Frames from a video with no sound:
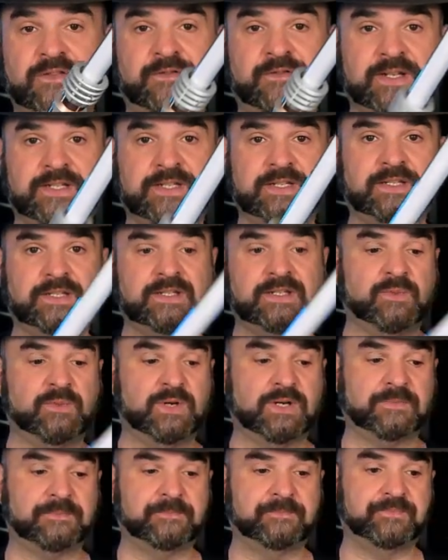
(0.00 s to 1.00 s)
Effects Elite
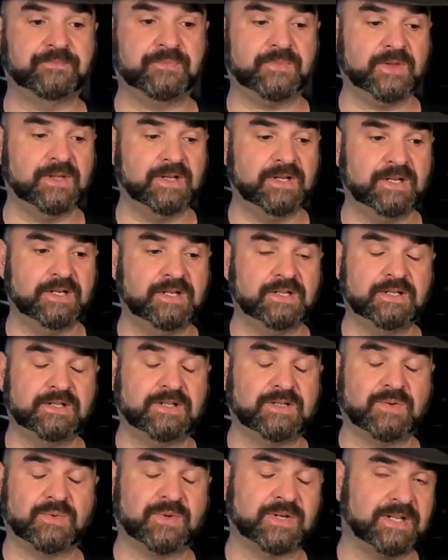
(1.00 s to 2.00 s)
one.
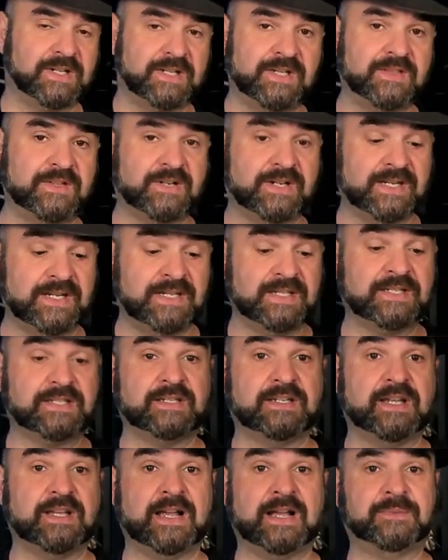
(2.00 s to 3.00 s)
So really, there
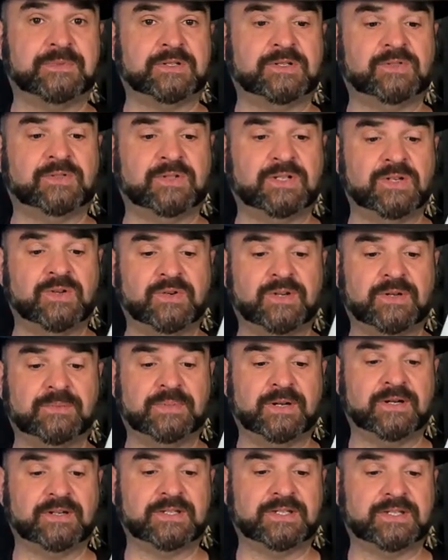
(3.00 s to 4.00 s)
is absolutely no
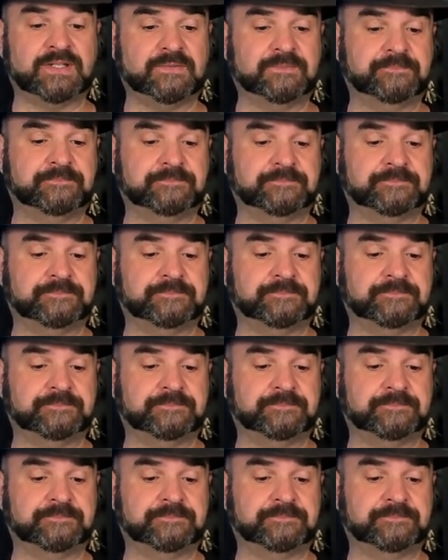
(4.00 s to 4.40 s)
comparison.